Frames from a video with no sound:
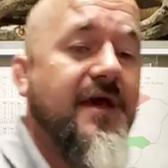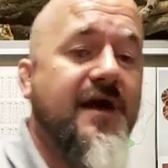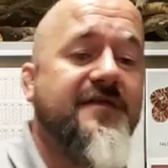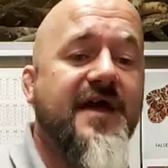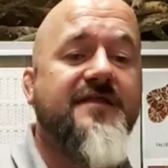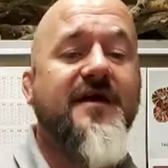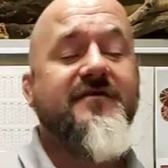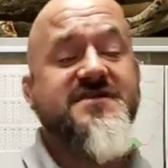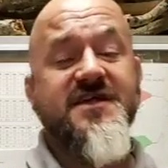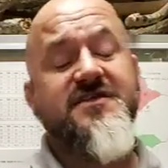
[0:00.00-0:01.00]
And then
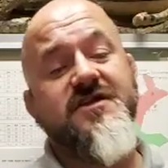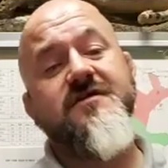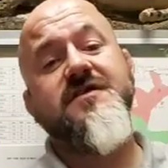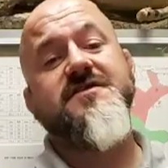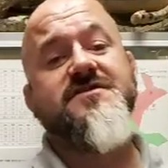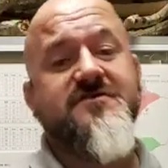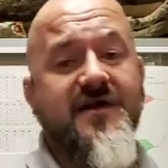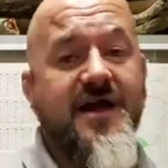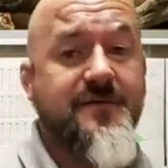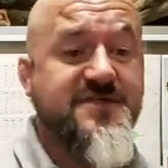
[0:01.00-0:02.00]
there is a newly
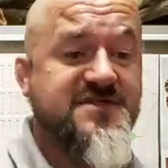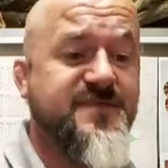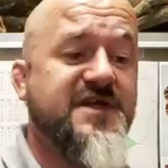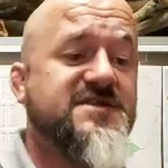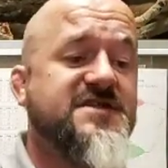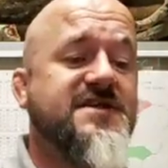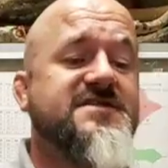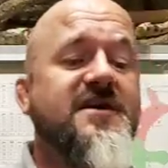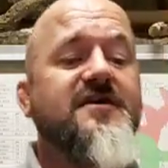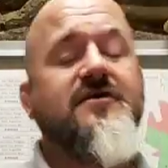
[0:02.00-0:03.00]
described species